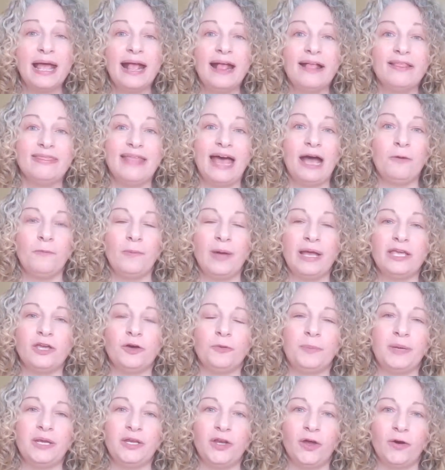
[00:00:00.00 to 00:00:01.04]
That way
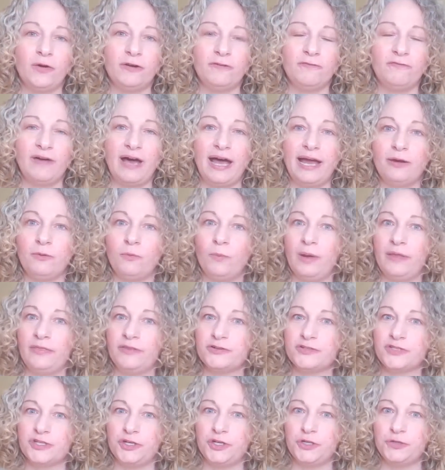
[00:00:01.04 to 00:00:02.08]
you'll be notified when
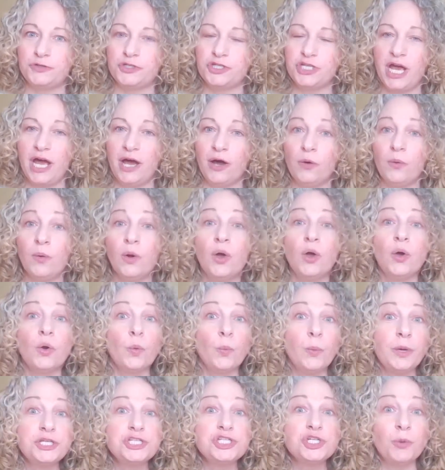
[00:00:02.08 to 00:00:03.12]
there's a new show,
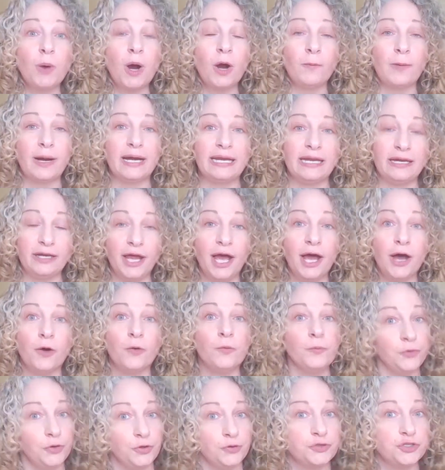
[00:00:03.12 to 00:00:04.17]
which you already
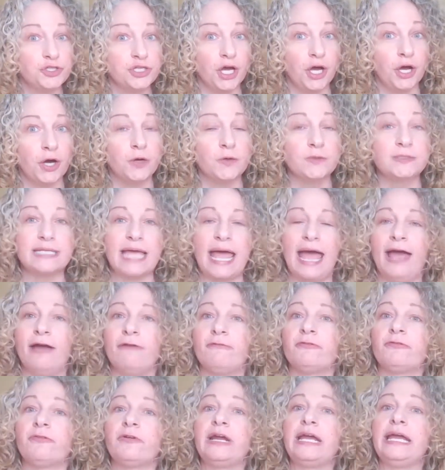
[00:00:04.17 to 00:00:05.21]
know, new shows
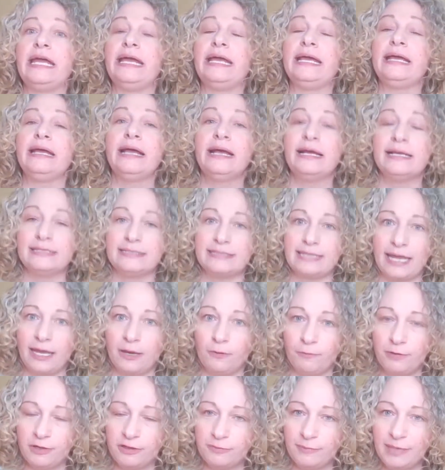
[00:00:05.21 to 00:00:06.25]
every, say
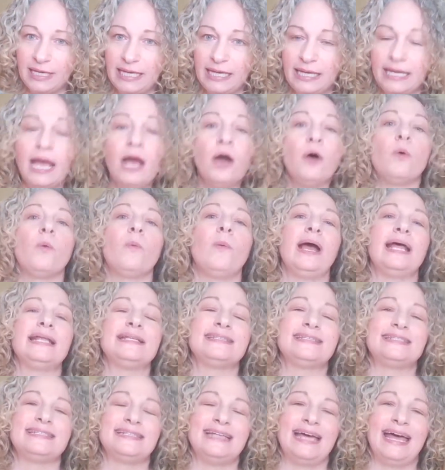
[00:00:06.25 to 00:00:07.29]
it with me,
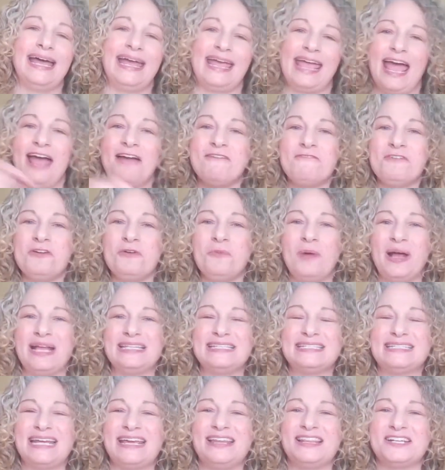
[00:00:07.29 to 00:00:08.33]
Wednesday. Every
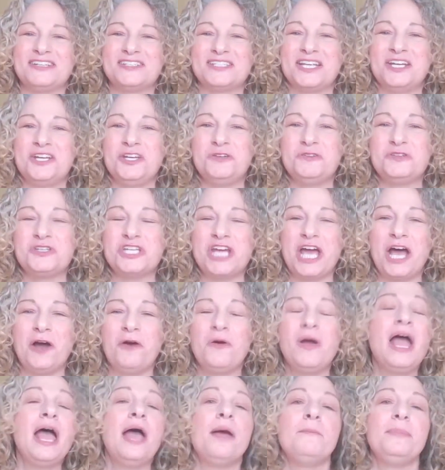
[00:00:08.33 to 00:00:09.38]
Wednesday there's a new
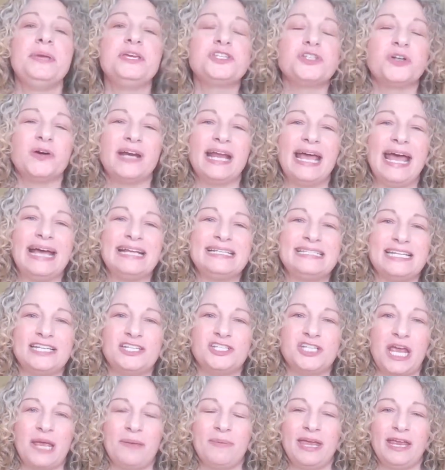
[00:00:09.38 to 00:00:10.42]
show. Be sure to head to
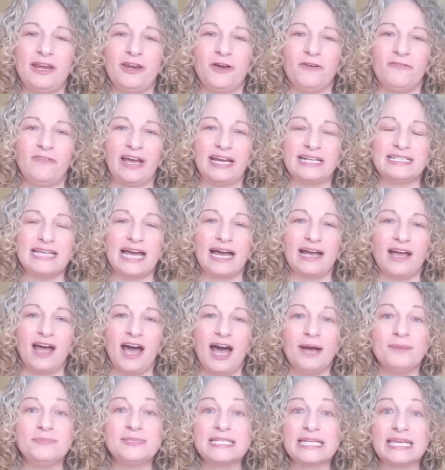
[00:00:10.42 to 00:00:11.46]

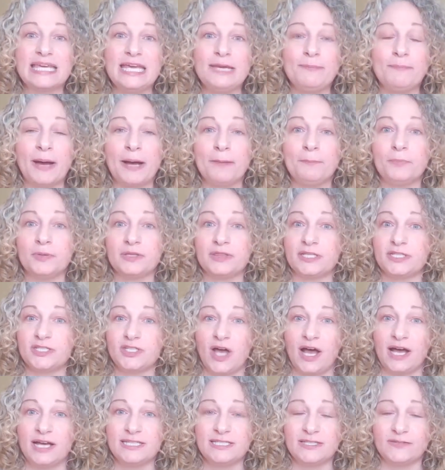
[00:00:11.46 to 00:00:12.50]
jamienovak.com to keep up with the
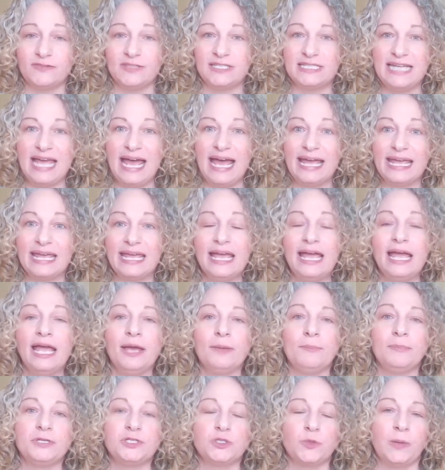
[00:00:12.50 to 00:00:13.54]
toss of the day
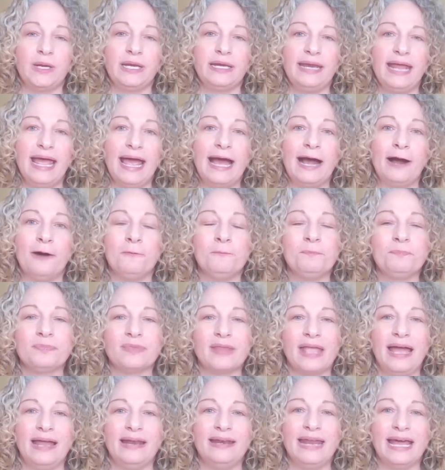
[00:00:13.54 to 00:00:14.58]
between now
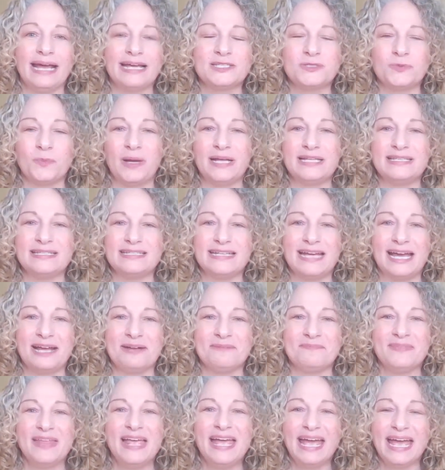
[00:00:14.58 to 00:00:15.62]
and next Wednesday.
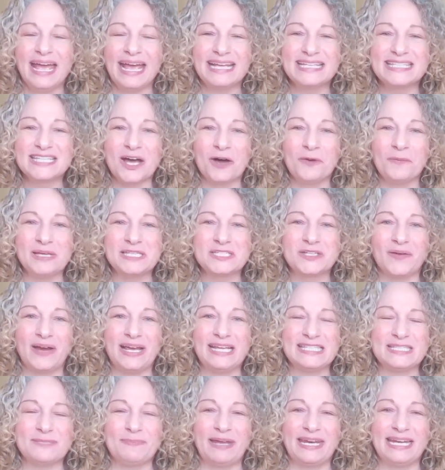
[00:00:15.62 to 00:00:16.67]
It's always
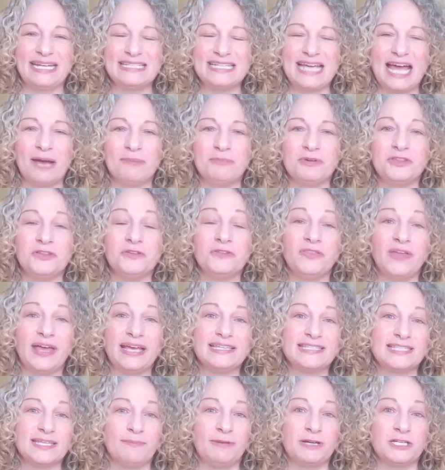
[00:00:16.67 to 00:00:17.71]
great spending time with you.
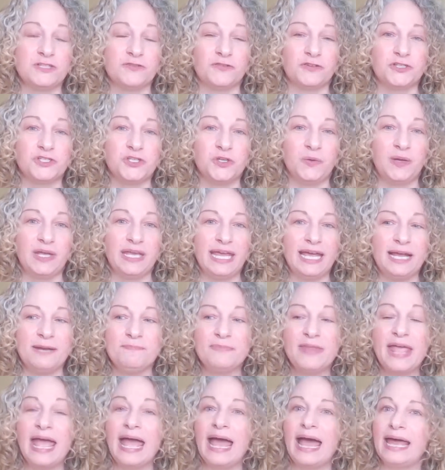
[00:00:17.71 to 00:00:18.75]
Thanks so much for tuning in,
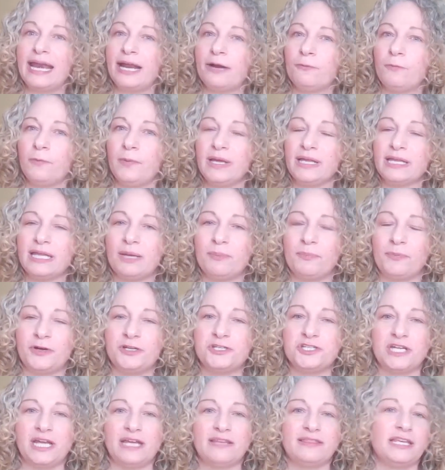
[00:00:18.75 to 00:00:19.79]
and I really
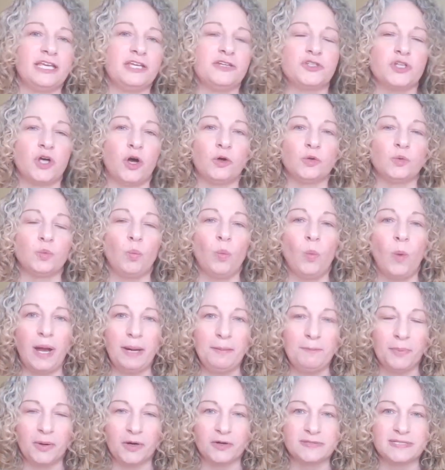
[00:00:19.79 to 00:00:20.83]
appreciate that you told
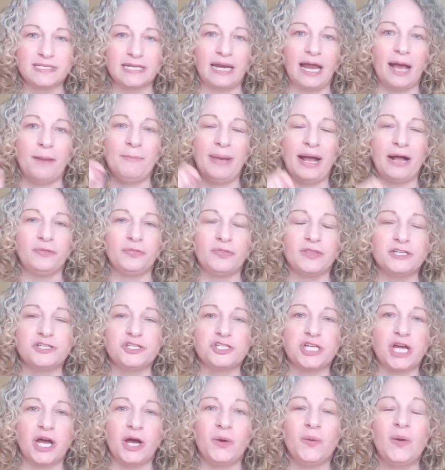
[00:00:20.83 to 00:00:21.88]
one person about this
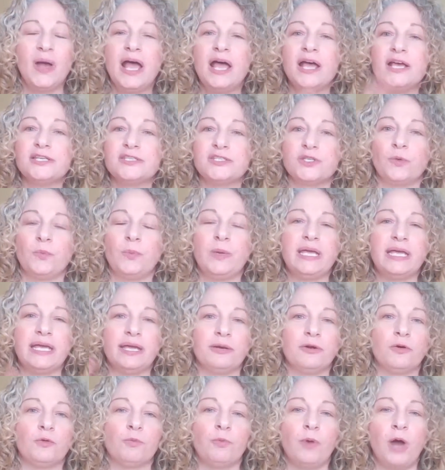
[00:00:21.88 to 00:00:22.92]
show so we
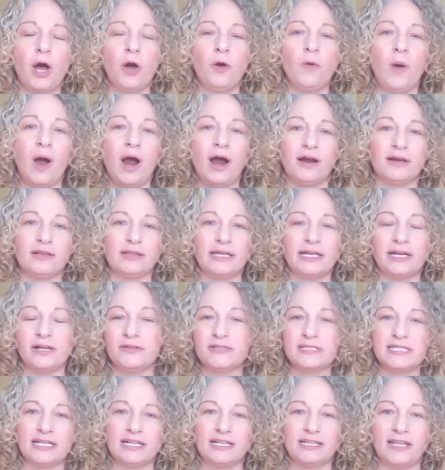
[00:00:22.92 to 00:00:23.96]
can grow our little
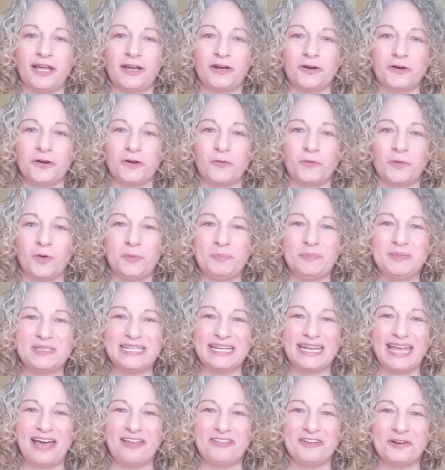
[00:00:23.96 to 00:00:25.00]
declutter group
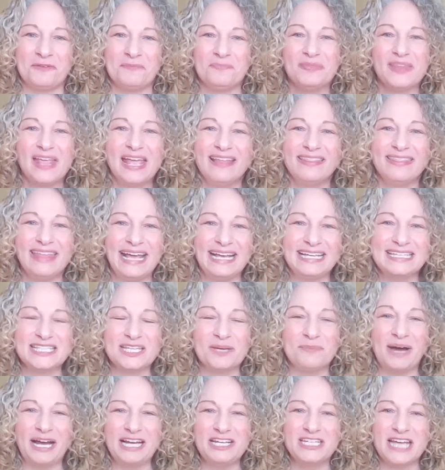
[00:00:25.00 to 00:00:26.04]
together. Thanks
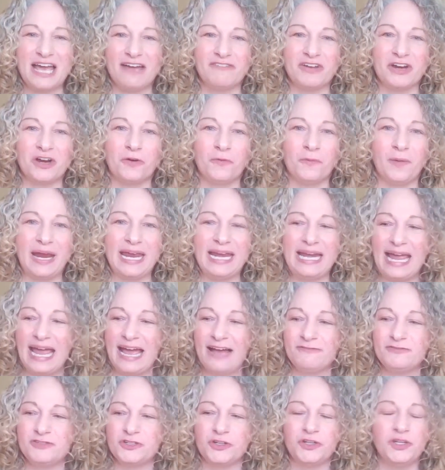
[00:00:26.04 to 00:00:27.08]
so much. Have a great
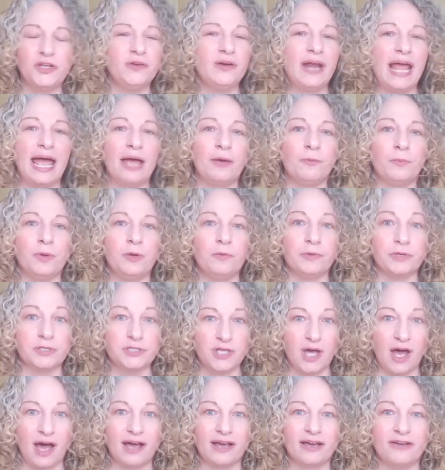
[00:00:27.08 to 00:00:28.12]
afternoon, and we will
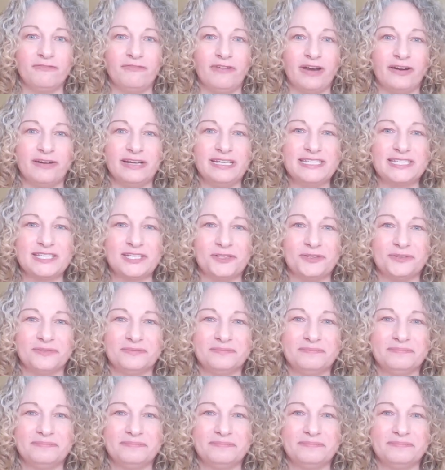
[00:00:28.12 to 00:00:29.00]
talk very soon.